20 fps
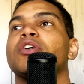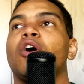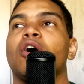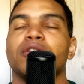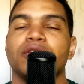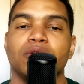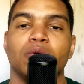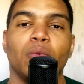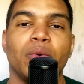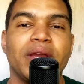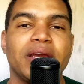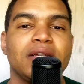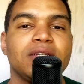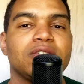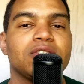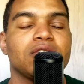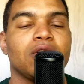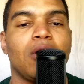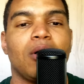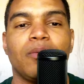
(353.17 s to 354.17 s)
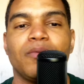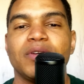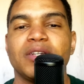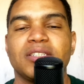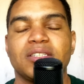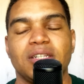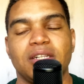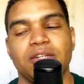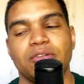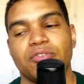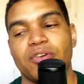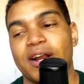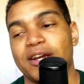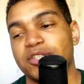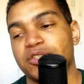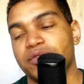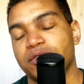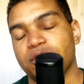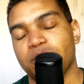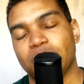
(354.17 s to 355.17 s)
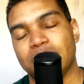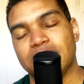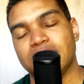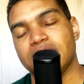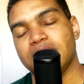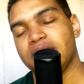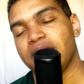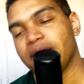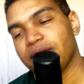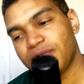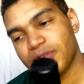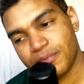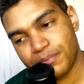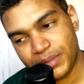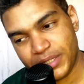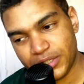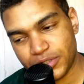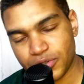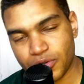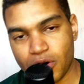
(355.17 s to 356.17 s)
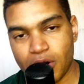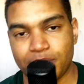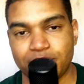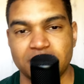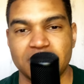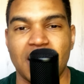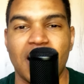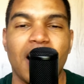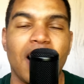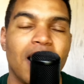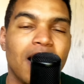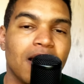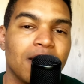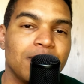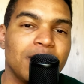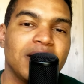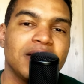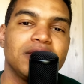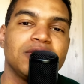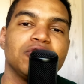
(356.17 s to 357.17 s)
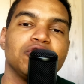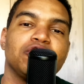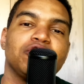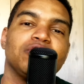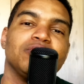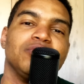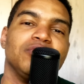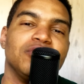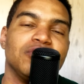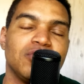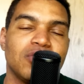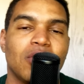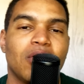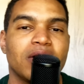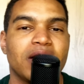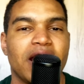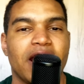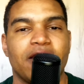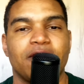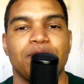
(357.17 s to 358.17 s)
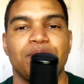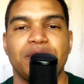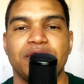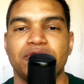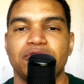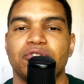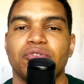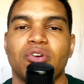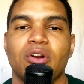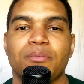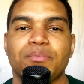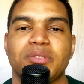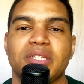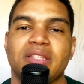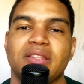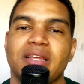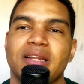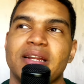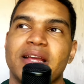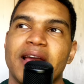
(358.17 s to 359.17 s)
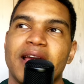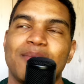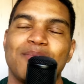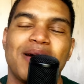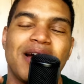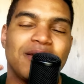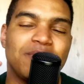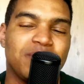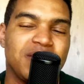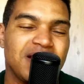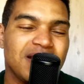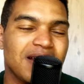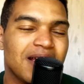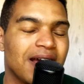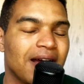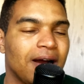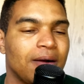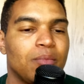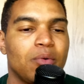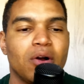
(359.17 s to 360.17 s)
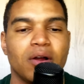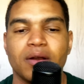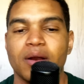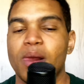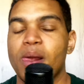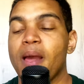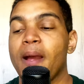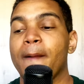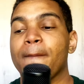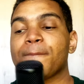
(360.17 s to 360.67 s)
On the wings, obviously, Rashford will never be dropped. Ahmad should not have been dropped in that game. I mean, come on.